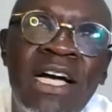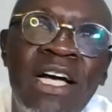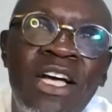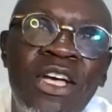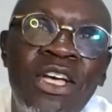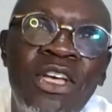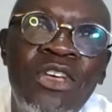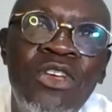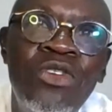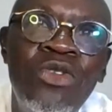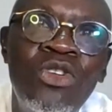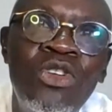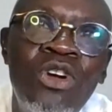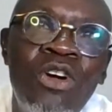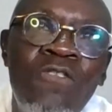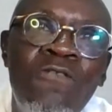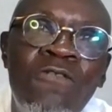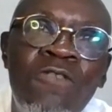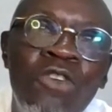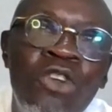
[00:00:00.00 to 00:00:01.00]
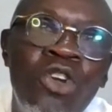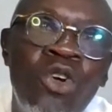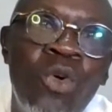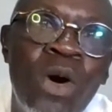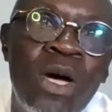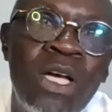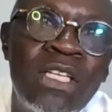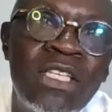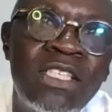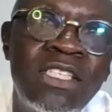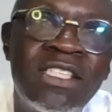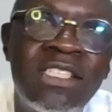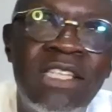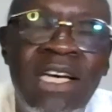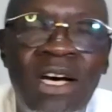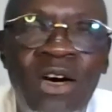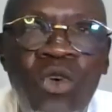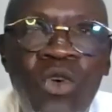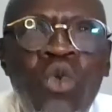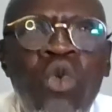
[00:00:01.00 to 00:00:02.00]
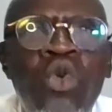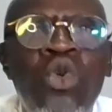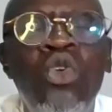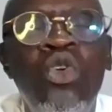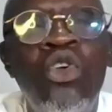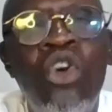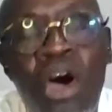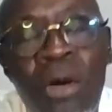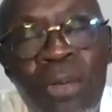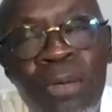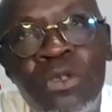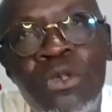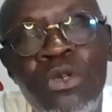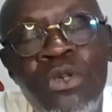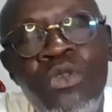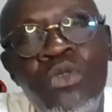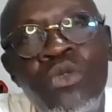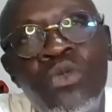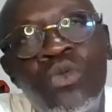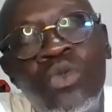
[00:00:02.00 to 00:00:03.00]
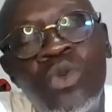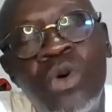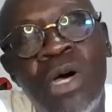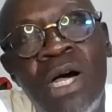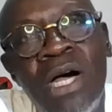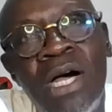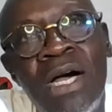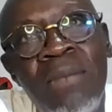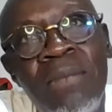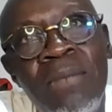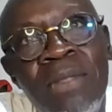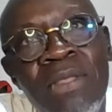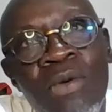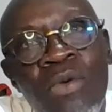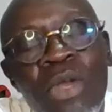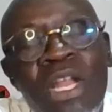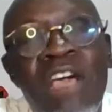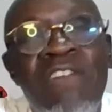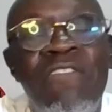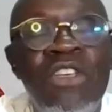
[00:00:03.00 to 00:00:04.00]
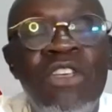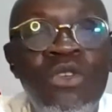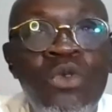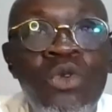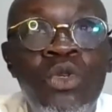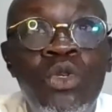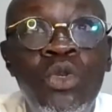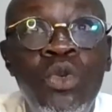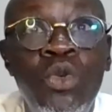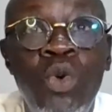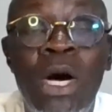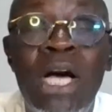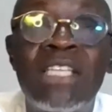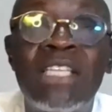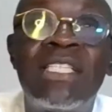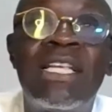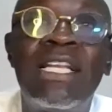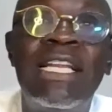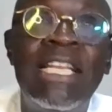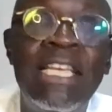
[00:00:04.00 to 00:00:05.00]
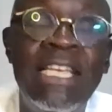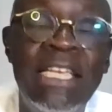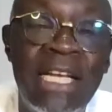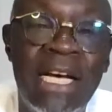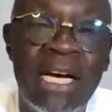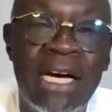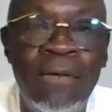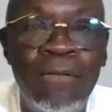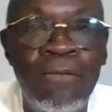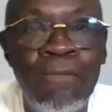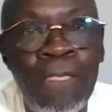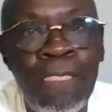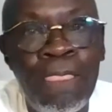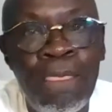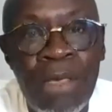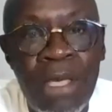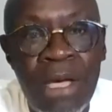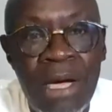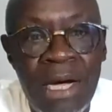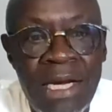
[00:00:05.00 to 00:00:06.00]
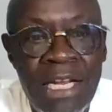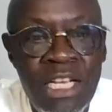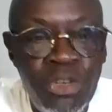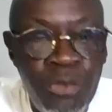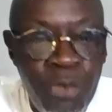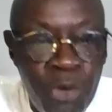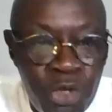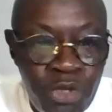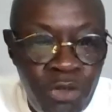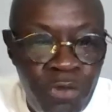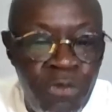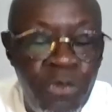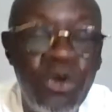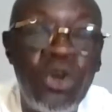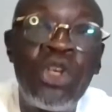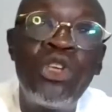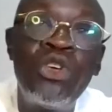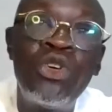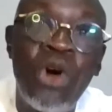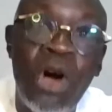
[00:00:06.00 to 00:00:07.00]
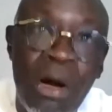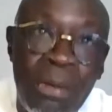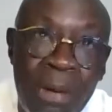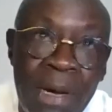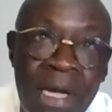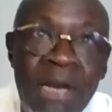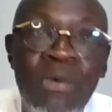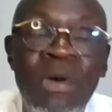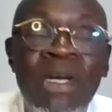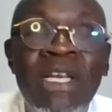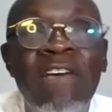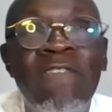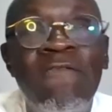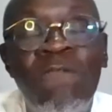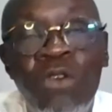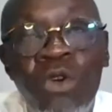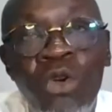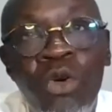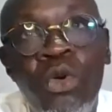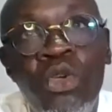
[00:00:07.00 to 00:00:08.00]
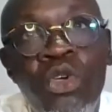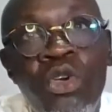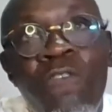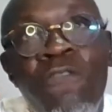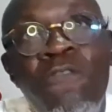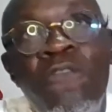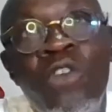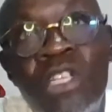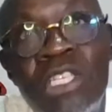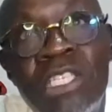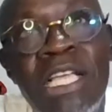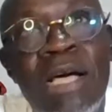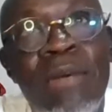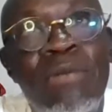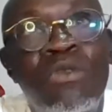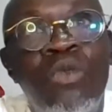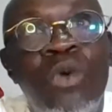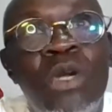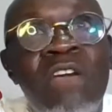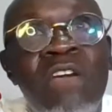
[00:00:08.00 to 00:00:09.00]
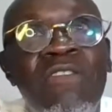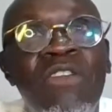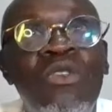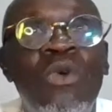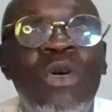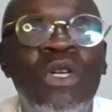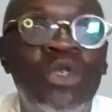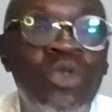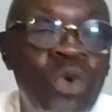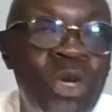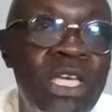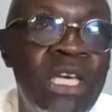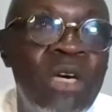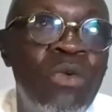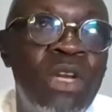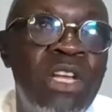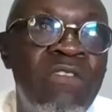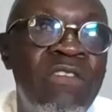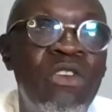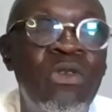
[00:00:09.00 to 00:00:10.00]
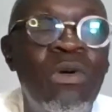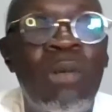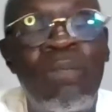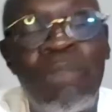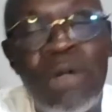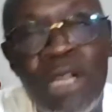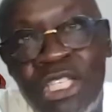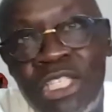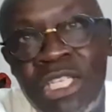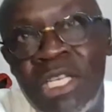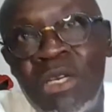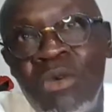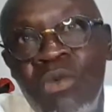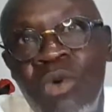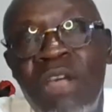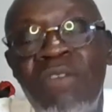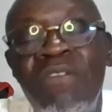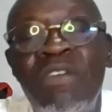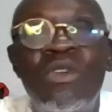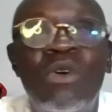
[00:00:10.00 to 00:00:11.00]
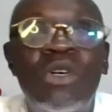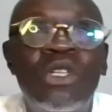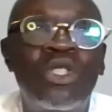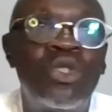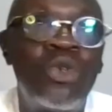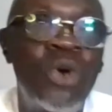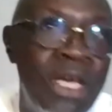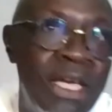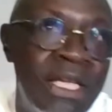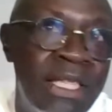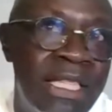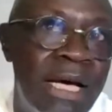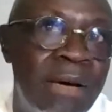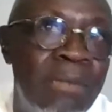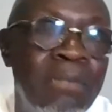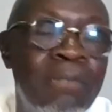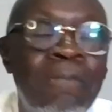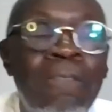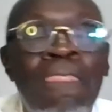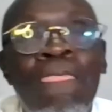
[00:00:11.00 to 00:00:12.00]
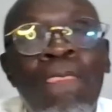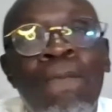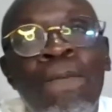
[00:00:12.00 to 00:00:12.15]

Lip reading: you know, your followers who will look up to you. Whatever you do as the leader, they're supposed to follow you up. And when they follow your footsteps, whatever you are doing, whatever you are preaching, whatever you are showing them,